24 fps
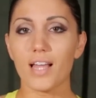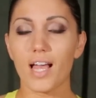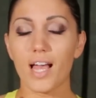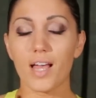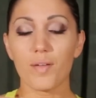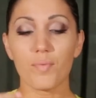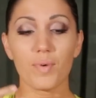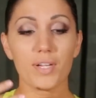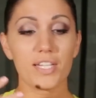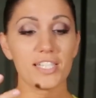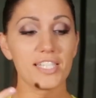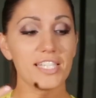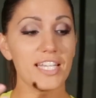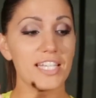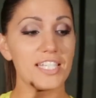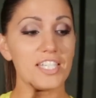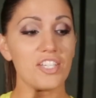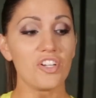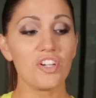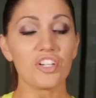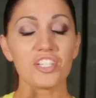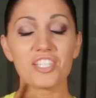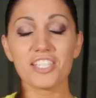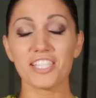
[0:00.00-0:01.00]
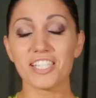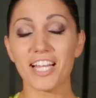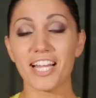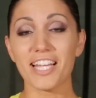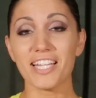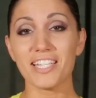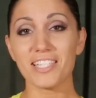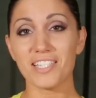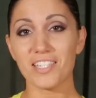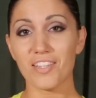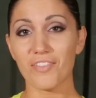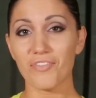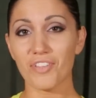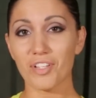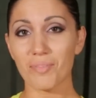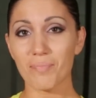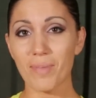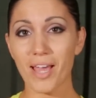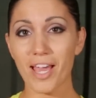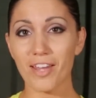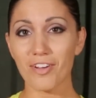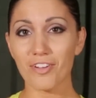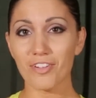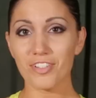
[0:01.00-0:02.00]
I want to say, took scientific
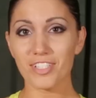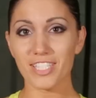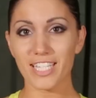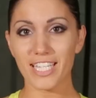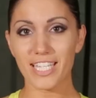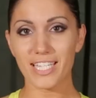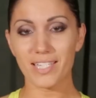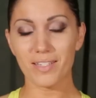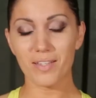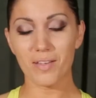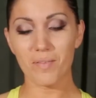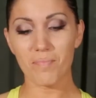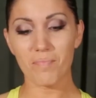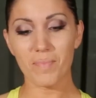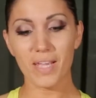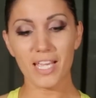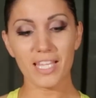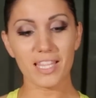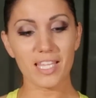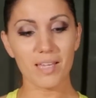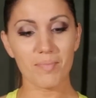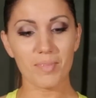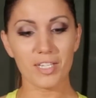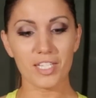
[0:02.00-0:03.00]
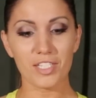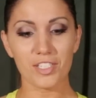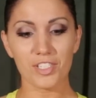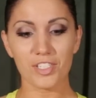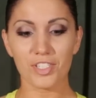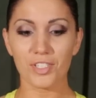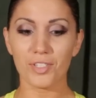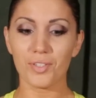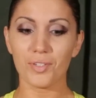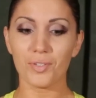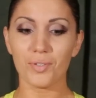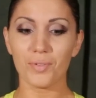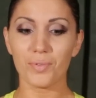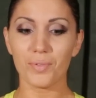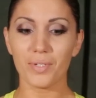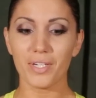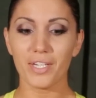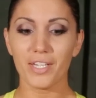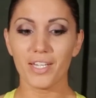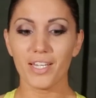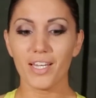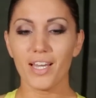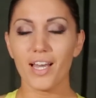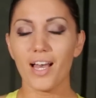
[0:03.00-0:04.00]
matters and made them into
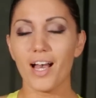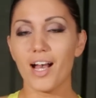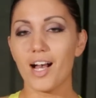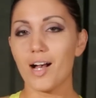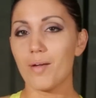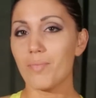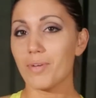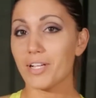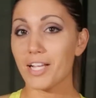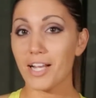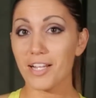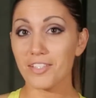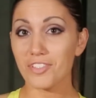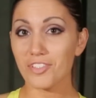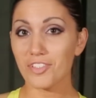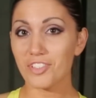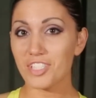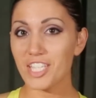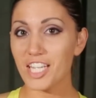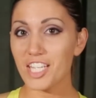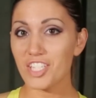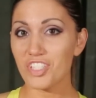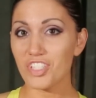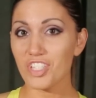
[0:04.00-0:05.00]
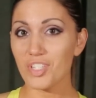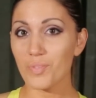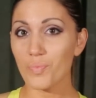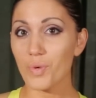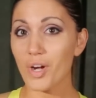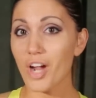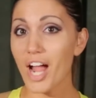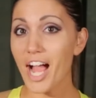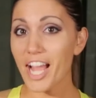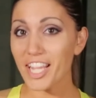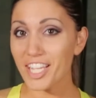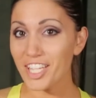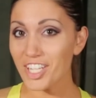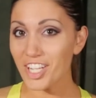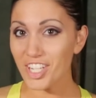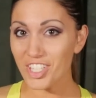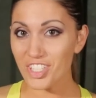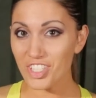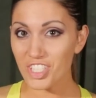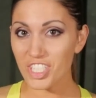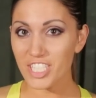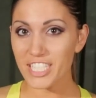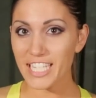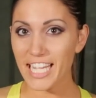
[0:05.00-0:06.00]
um, a consultation where I could
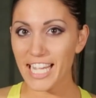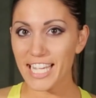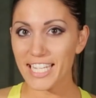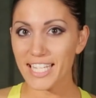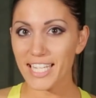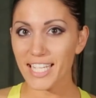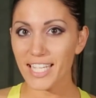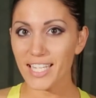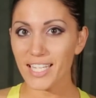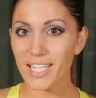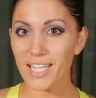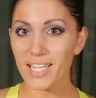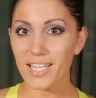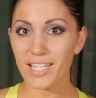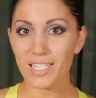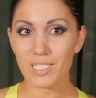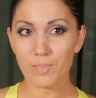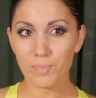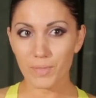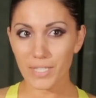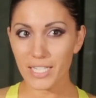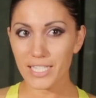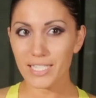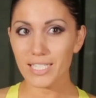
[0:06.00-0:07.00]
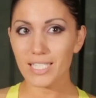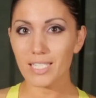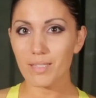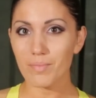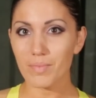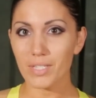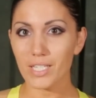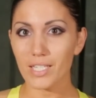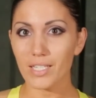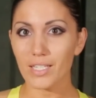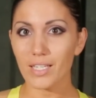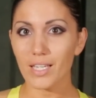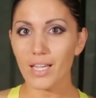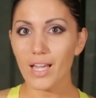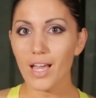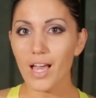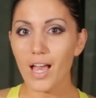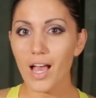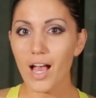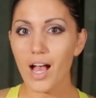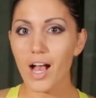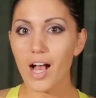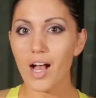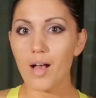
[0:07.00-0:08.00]
understand it and explain to me
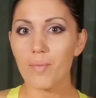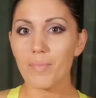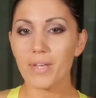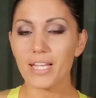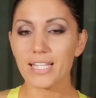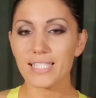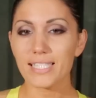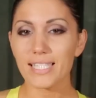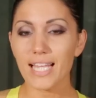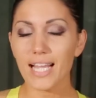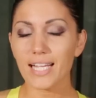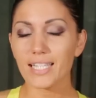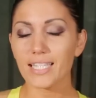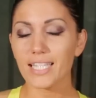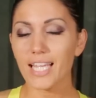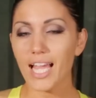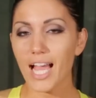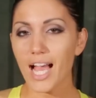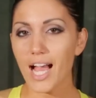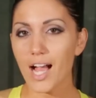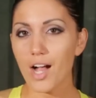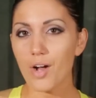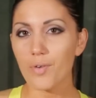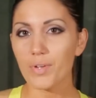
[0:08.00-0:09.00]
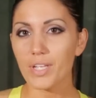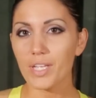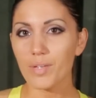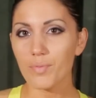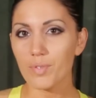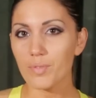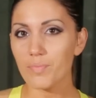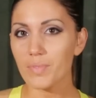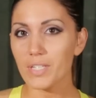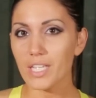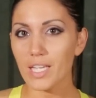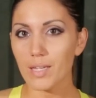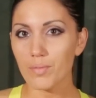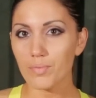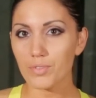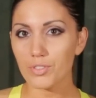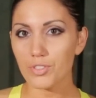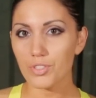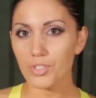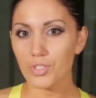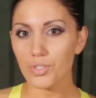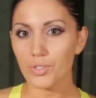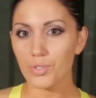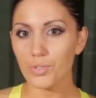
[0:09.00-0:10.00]
um, exactly how he would be able
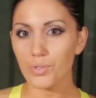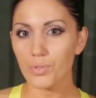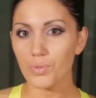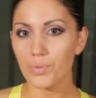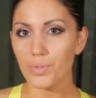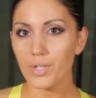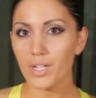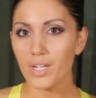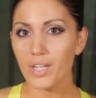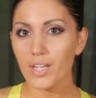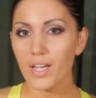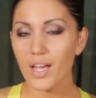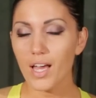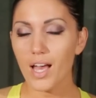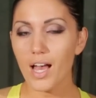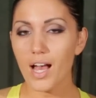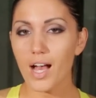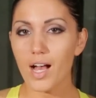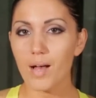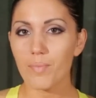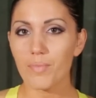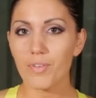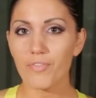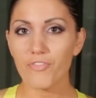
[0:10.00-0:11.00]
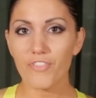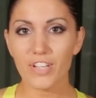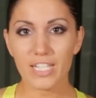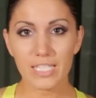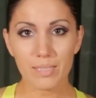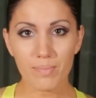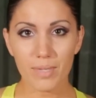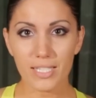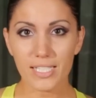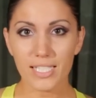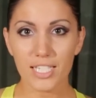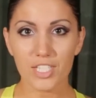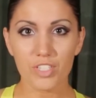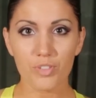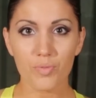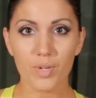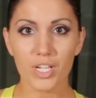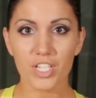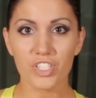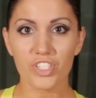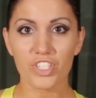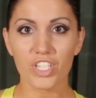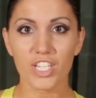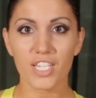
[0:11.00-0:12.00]
to um, fix my
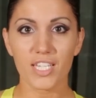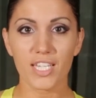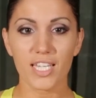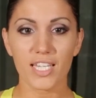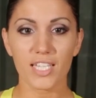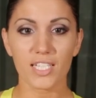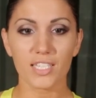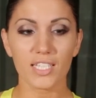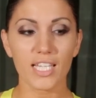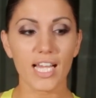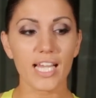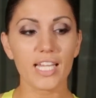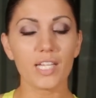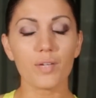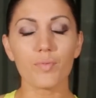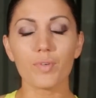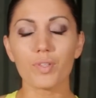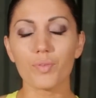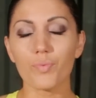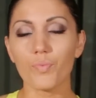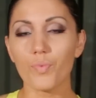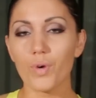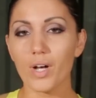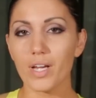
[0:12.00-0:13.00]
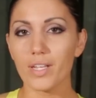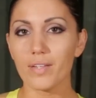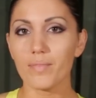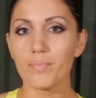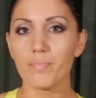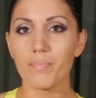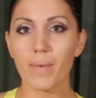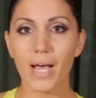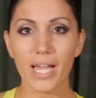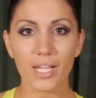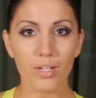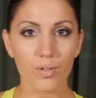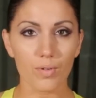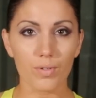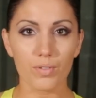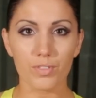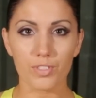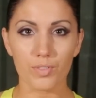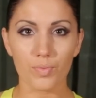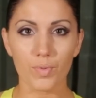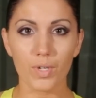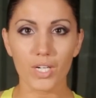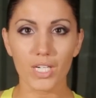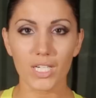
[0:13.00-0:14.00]
situation and align it with what my
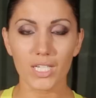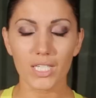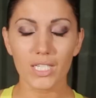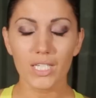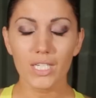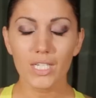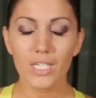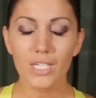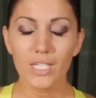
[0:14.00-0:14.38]
goals were.